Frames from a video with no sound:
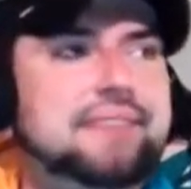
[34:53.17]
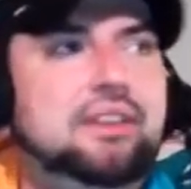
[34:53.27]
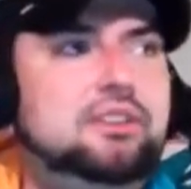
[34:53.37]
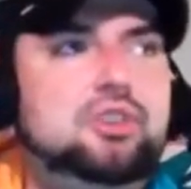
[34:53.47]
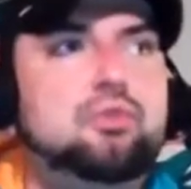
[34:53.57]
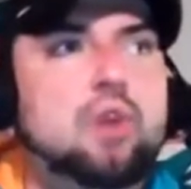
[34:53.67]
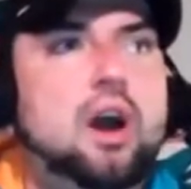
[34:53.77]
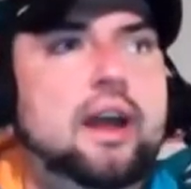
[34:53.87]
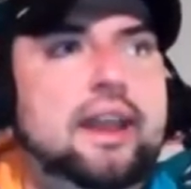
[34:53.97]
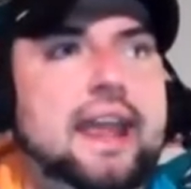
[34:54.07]
think too
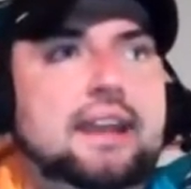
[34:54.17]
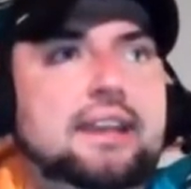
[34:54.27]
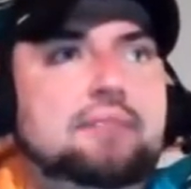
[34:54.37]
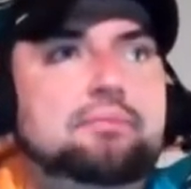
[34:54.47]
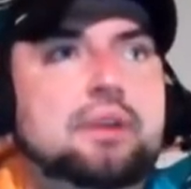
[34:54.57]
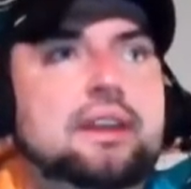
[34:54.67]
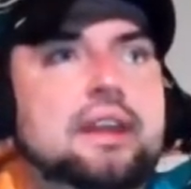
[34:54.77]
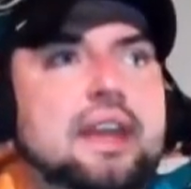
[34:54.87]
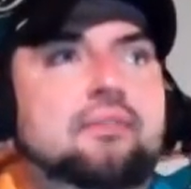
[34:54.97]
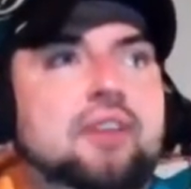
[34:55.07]
raw at 80, but
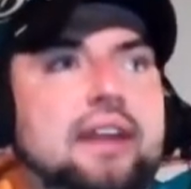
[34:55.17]
if he